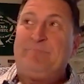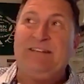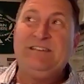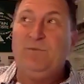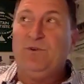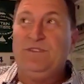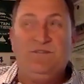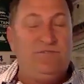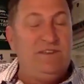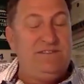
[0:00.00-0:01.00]
I took more than
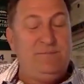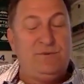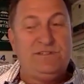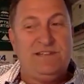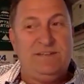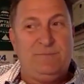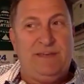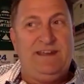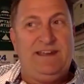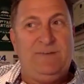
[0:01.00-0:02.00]
that 50%
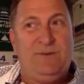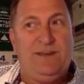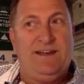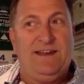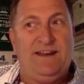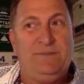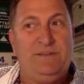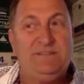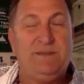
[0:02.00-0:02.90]
pay cut when I got out of the business,